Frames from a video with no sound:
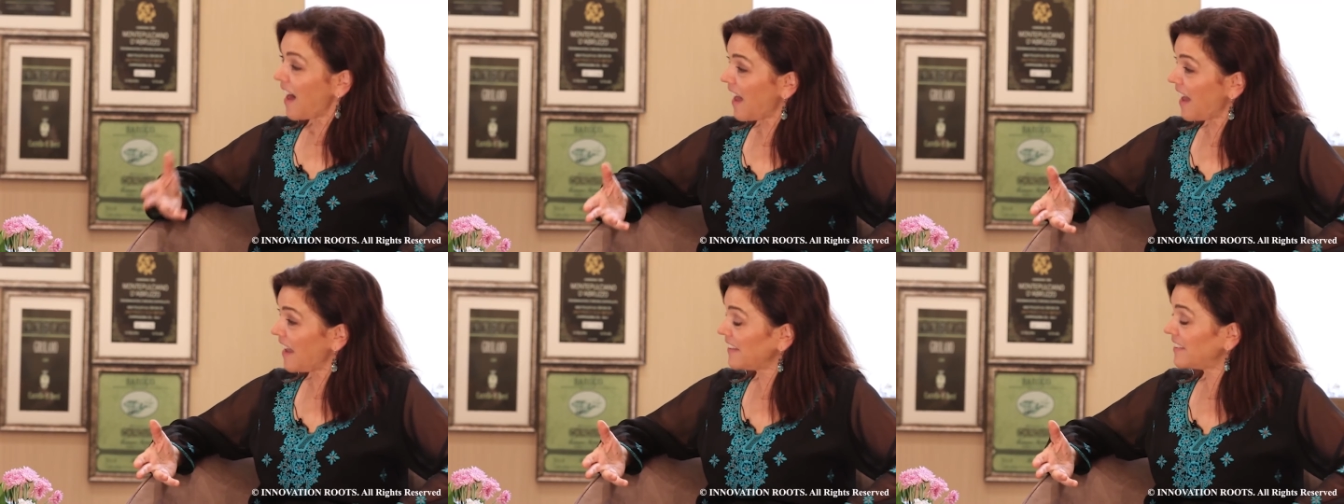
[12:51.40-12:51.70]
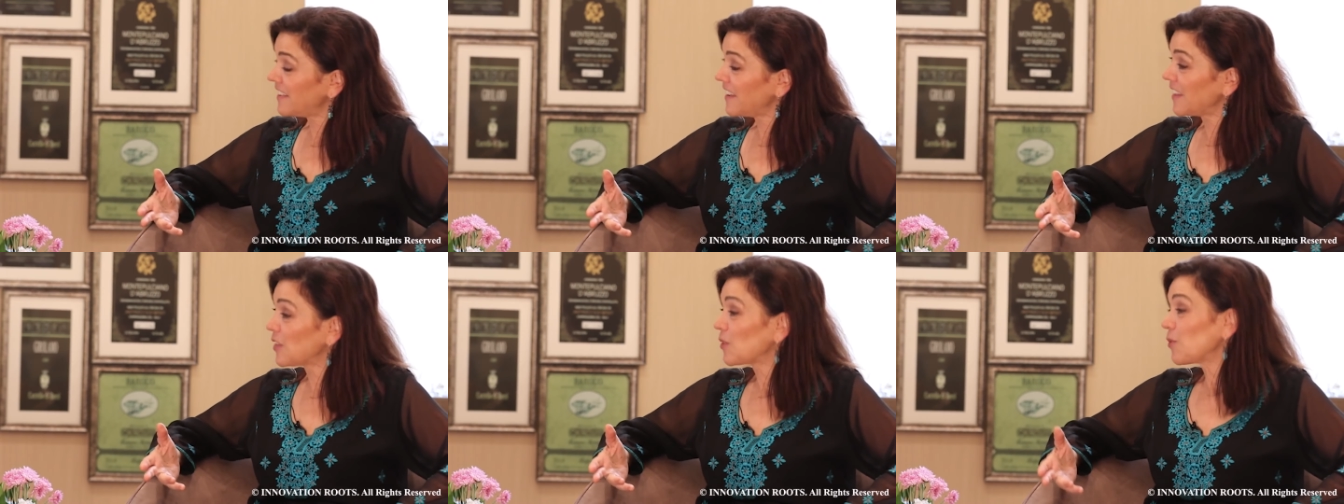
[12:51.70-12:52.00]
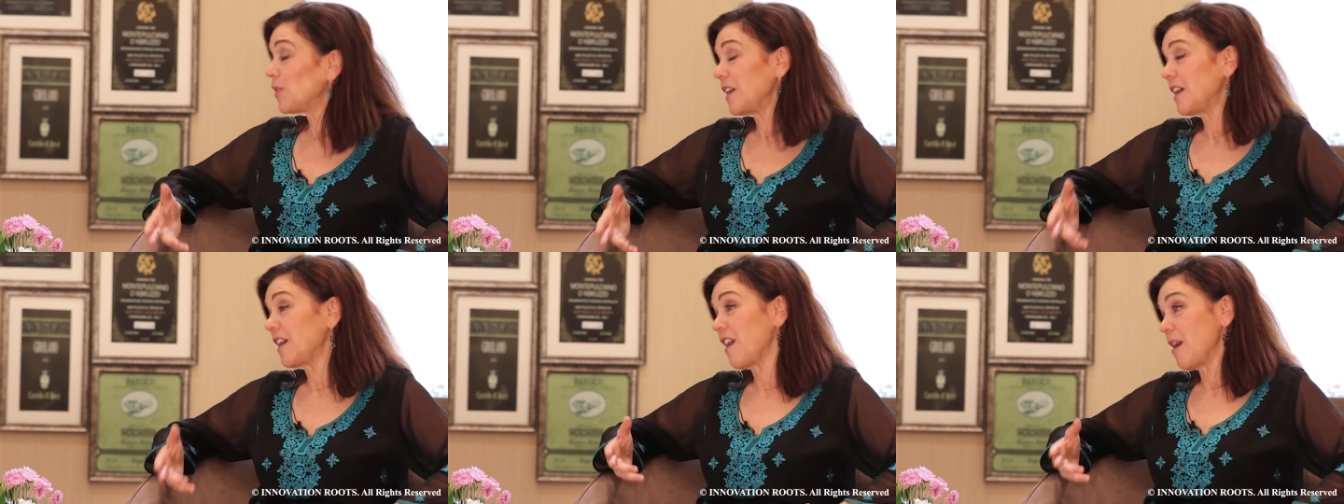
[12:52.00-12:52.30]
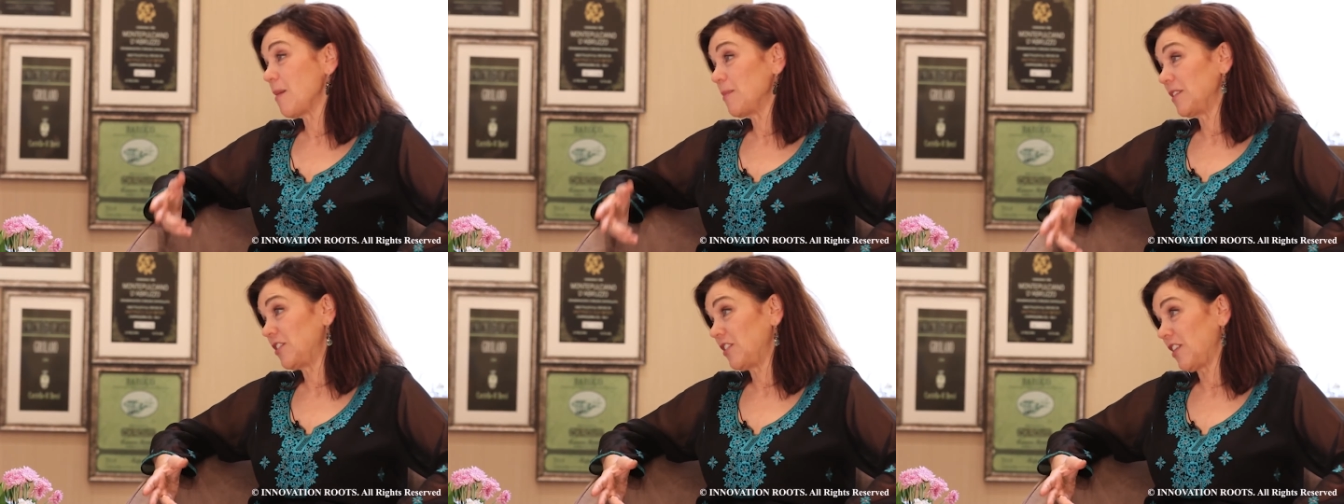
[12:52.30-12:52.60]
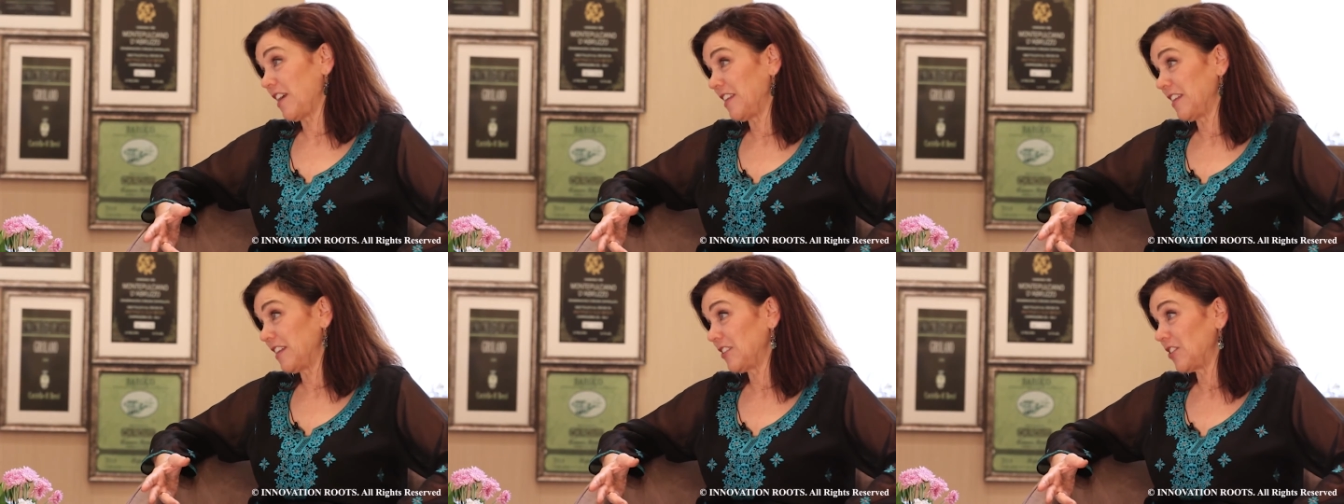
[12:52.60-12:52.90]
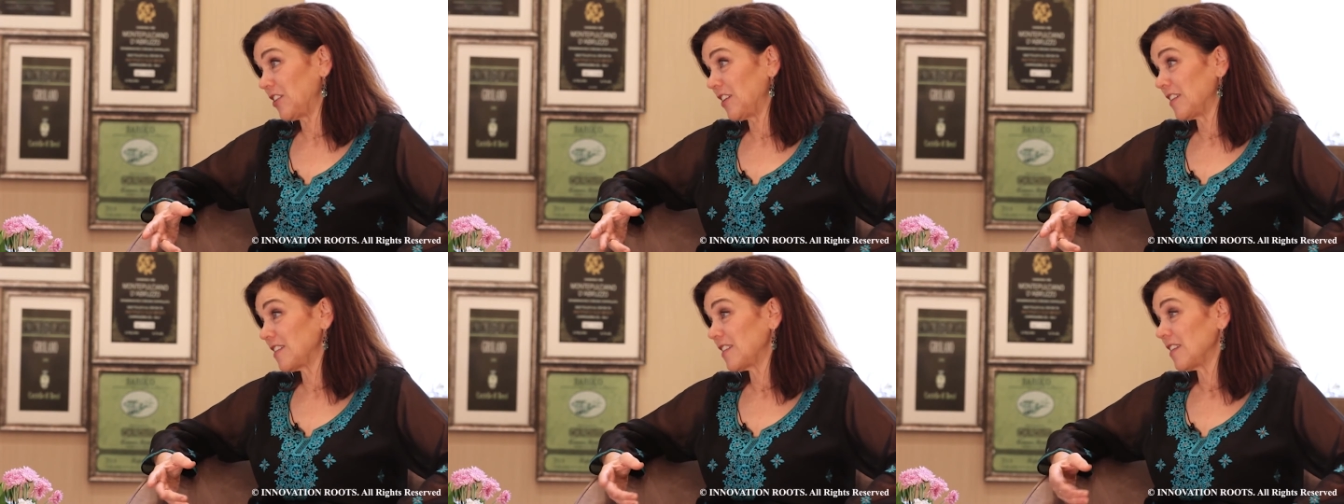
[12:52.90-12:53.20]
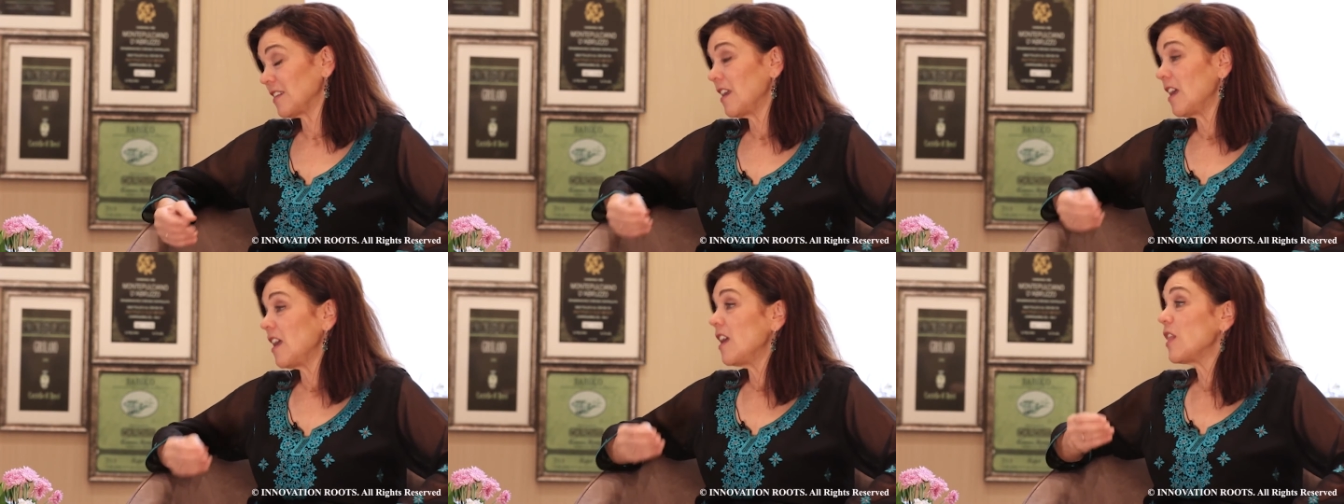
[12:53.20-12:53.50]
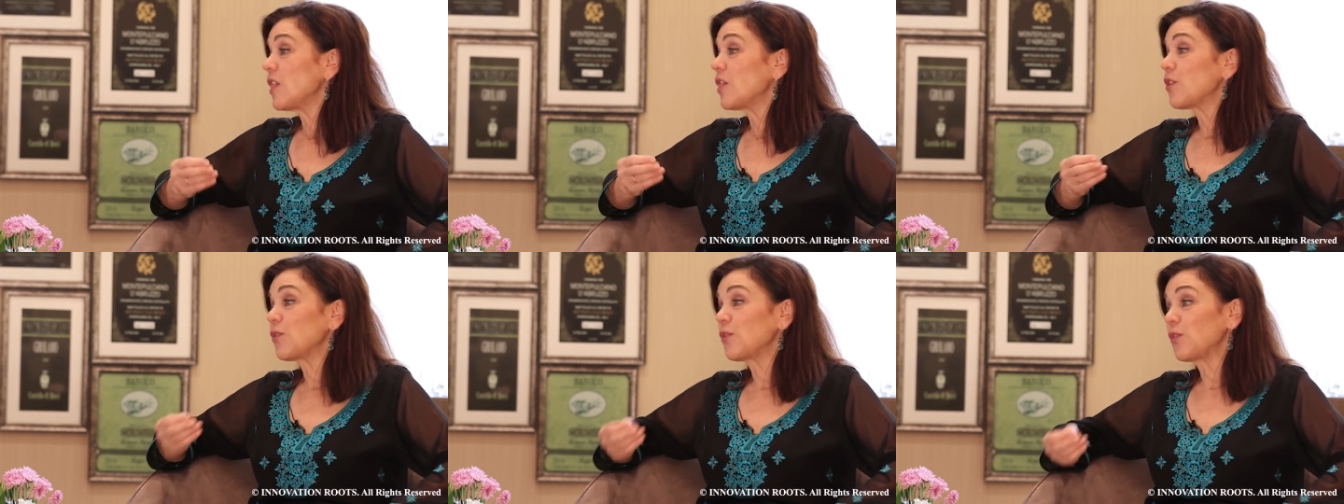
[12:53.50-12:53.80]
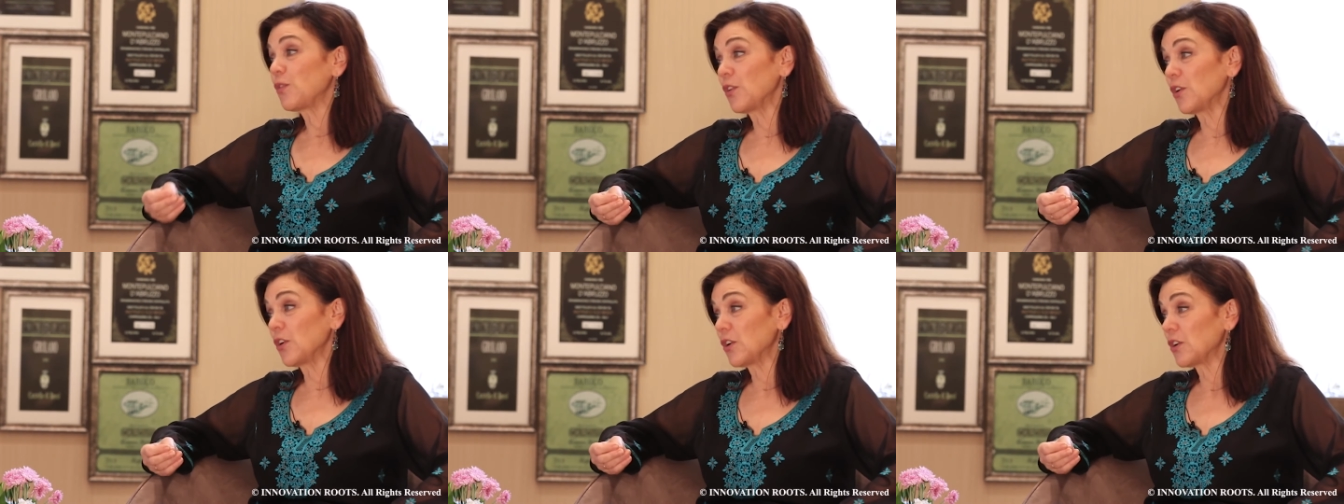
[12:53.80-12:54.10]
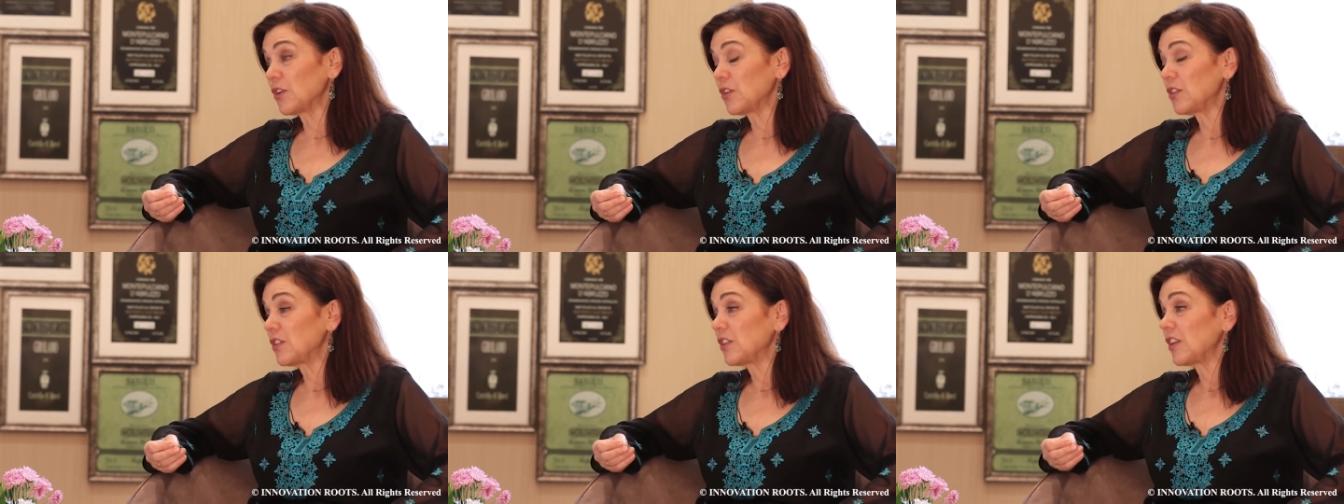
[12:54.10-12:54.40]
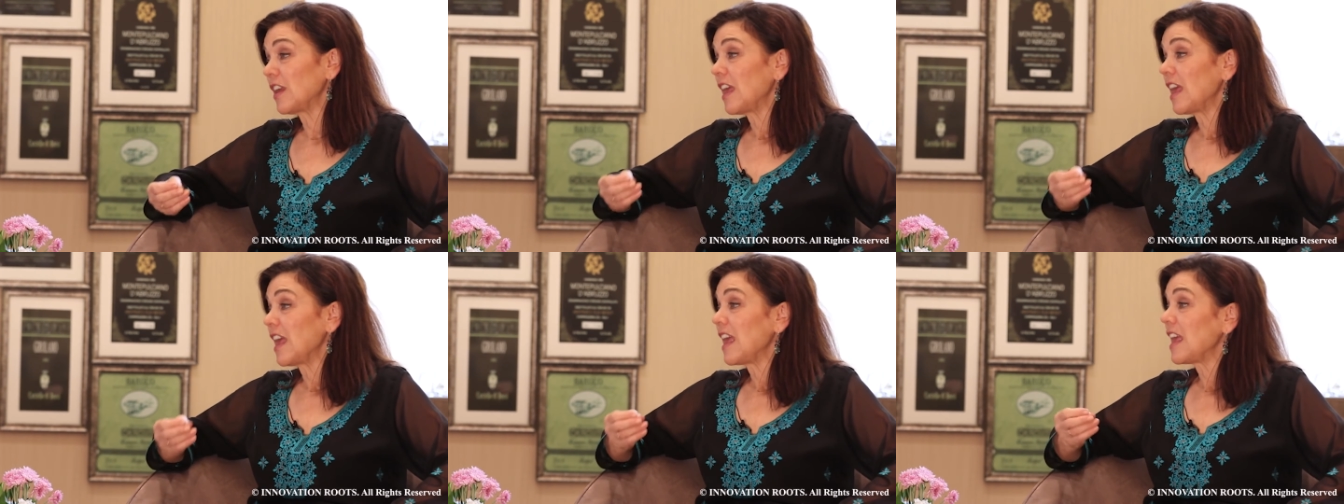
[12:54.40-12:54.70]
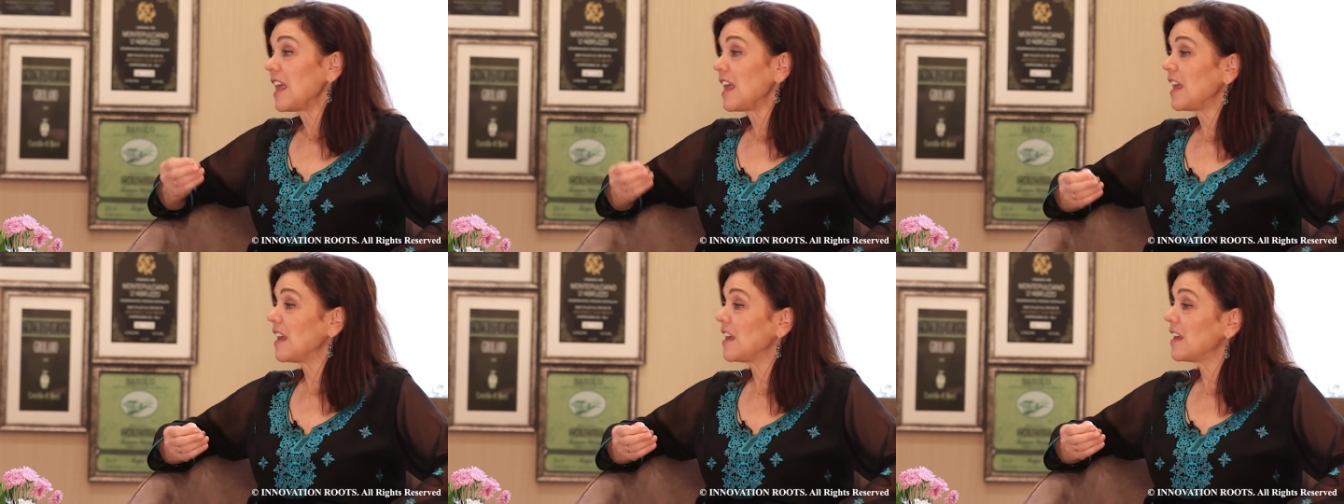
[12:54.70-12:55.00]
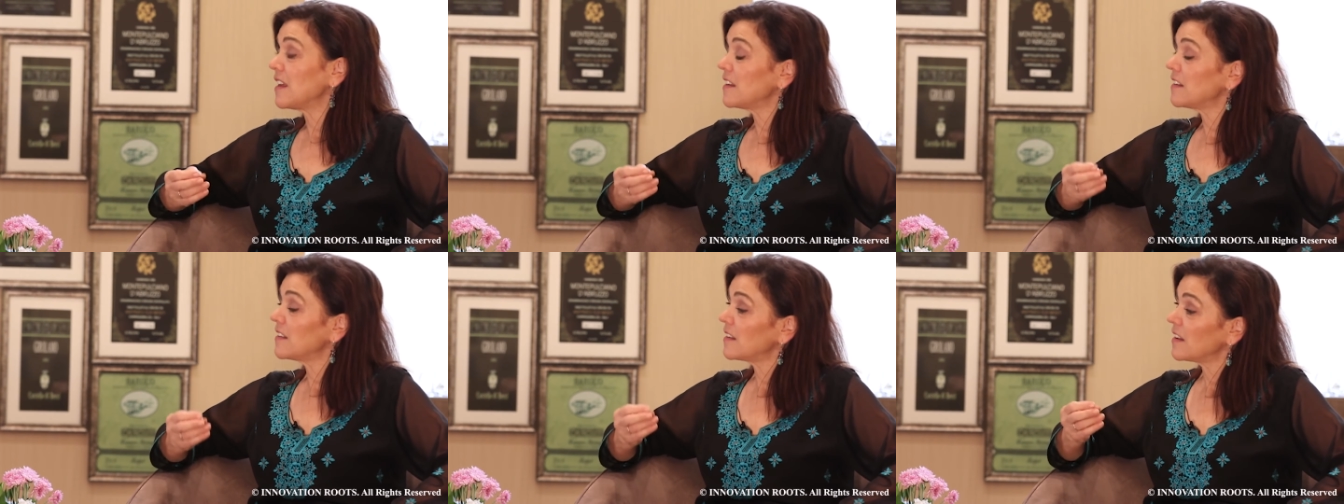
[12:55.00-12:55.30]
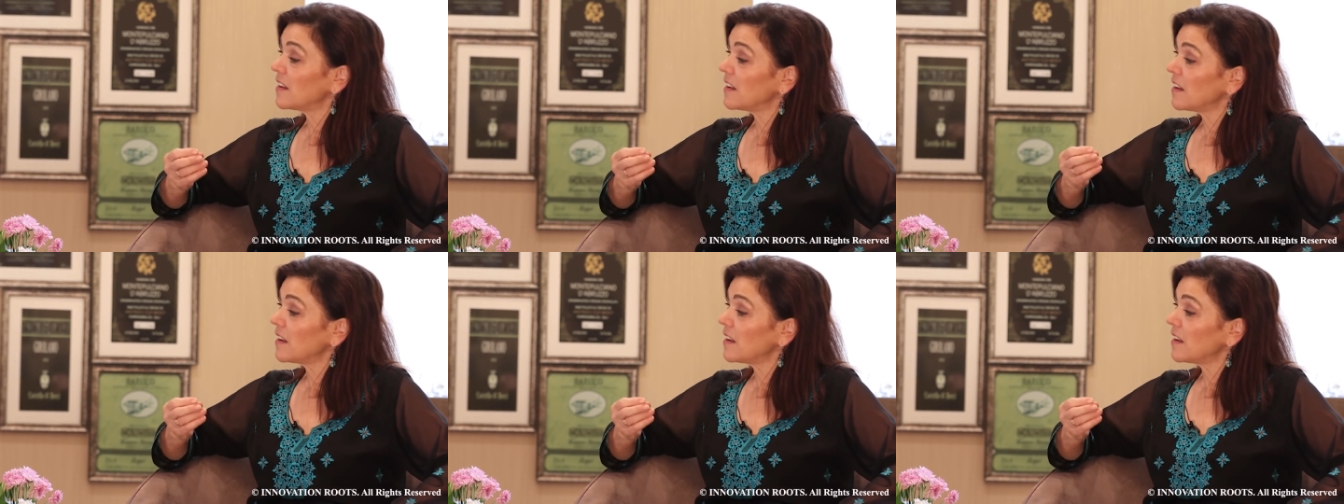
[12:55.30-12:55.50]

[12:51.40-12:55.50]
I see 3 common challenges. The first is